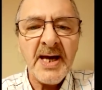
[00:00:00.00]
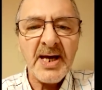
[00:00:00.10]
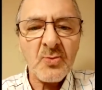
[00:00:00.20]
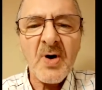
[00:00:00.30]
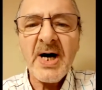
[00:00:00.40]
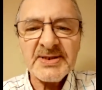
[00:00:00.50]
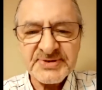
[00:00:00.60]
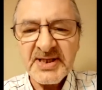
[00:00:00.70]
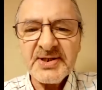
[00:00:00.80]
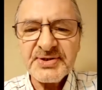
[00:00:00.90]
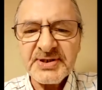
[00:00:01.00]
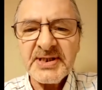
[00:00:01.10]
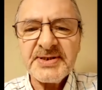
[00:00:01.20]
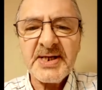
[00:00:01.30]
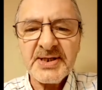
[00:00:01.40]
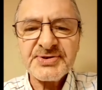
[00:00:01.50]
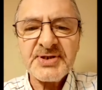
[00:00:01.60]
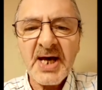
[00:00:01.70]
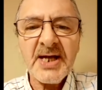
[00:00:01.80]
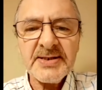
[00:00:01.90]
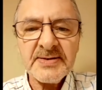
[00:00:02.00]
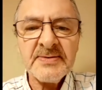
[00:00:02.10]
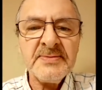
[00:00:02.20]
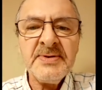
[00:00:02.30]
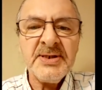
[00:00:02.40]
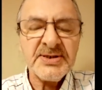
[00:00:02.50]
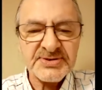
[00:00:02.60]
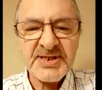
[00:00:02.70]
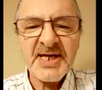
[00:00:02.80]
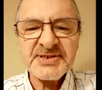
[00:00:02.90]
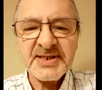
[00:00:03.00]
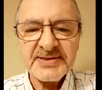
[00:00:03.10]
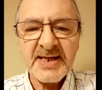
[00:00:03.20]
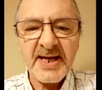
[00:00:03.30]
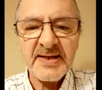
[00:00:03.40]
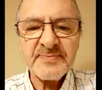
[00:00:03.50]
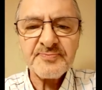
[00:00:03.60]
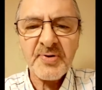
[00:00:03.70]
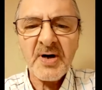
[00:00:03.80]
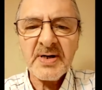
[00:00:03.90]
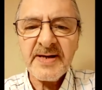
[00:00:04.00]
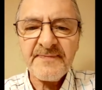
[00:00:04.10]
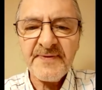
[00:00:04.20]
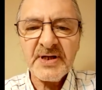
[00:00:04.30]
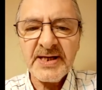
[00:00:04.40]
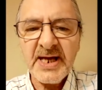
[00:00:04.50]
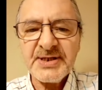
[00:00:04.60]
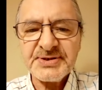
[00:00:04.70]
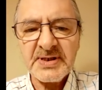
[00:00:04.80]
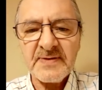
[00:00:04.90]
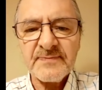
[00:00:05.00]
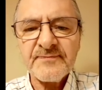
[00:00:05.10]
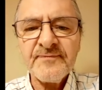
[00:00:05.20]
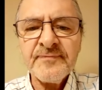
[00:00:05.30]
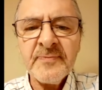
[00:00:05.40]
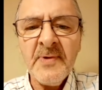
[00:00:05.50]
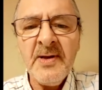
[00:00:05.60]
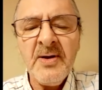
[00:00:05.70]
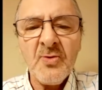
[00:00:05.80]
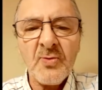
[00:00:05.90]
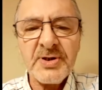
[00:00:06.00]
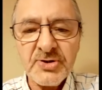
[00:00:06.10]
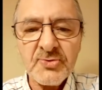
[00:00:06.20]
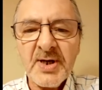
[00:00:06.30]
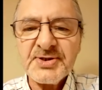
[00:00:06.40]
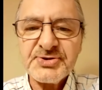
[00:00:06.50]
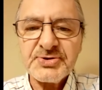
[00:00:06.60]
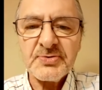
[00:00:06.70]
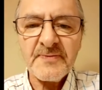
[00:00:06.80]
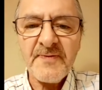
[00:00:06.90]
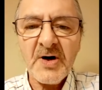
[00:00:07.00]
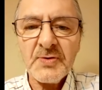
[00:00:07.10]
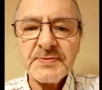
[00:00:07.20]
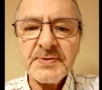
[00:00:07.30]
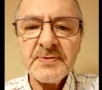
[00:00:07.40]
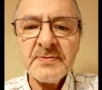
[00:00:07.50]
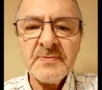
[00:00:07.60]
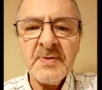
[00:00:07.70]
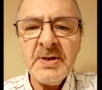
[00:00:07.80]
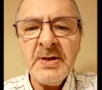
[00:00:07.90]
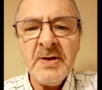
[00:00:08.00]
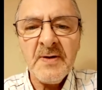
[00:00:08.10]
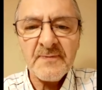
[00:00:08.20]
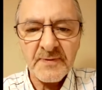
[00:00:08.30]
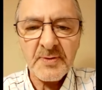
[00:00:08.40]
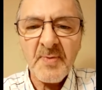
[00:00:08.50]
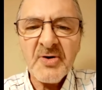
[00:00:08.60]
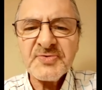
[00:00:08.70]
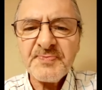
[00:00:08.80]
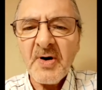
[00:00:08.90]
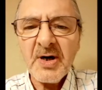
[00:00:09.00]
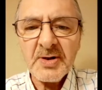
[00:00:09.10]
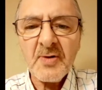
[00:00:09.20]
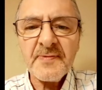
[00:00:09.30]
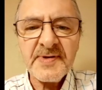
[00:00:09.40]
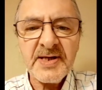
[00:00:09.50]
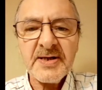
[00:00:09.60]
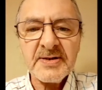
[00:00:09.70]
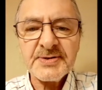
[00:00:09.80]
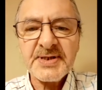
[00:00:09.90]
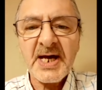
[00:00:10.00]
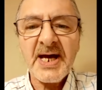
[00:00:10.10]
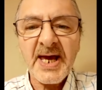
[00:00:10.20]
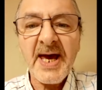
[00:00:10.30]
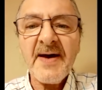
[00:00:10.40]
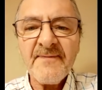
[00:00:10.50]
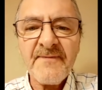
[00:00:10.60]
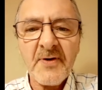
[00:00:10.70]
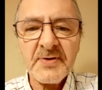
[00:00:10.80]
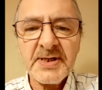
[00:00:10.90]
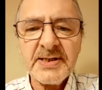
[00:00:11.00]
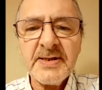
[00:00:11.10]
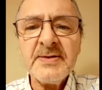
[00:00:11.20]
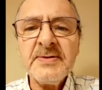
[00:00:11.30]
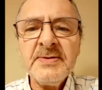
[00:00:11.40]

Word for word: And while Tennessee does not designate party affiliation when you register to vote, for the most part over the years, I have voted